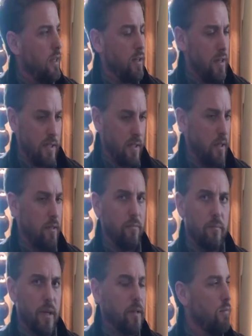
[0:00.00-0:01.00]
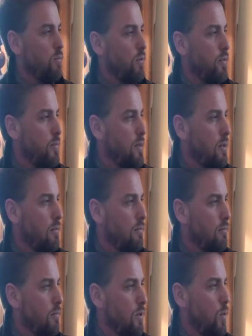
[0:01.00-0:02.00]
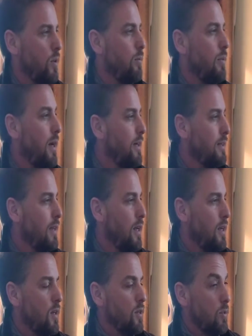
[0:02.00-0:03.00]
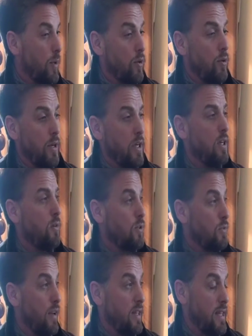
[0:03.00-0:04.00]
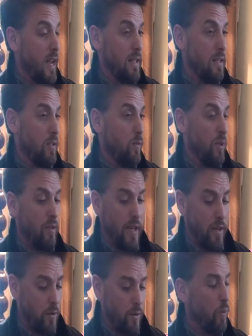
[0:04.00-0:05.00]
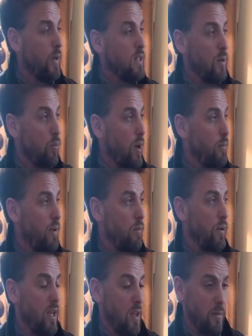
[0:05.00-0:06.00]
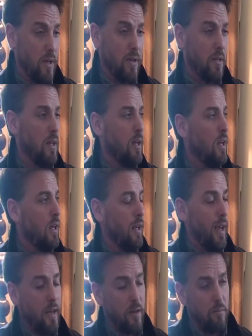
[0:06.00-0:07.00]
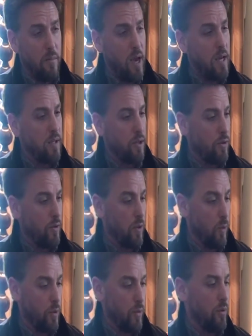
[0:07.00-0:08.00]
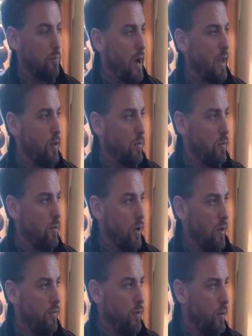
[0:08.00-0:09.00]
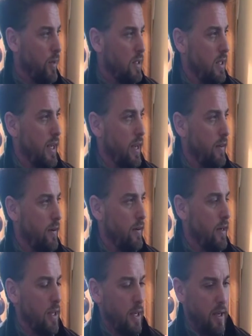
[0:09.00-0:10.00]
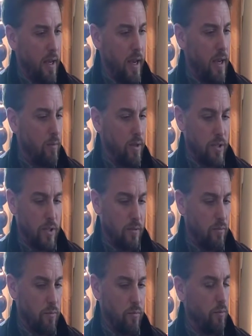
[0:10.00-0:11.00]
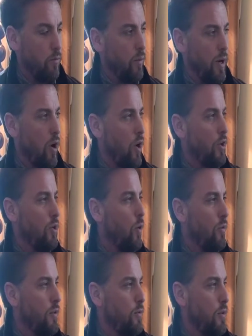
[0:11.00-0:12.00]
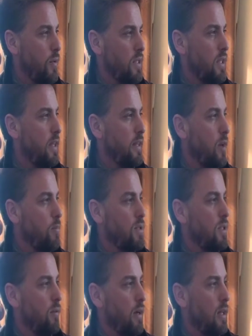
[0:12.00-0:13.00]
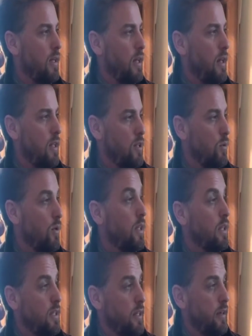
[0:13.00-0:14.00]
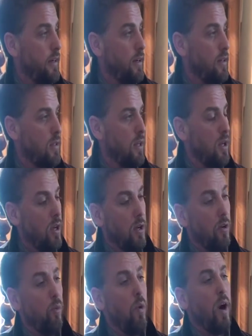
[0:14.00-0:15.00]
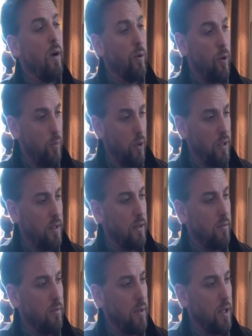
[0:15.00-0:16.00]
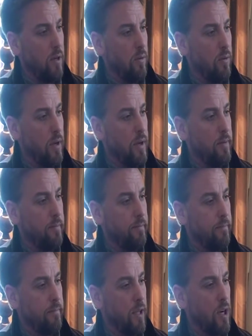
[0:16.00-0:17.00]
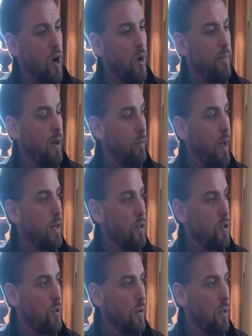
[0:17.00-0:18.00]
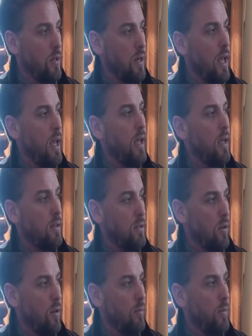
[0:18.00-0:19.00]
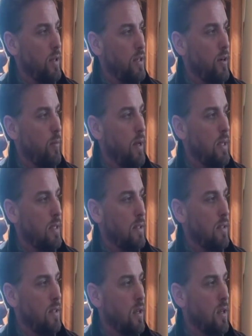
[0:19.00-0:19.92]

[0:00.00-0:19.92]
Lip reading: India's like makes more films than the world combined. So my crew in India was fantastic. We only had 3 weeks to prep it. We came in, had an amazing crew that worked with my crew. We all flew in together, and we just went hardcore for 3 weeks to get the embassy ready, and then do all the exteriors while we were building, the compound back in Jordan and all the military bases.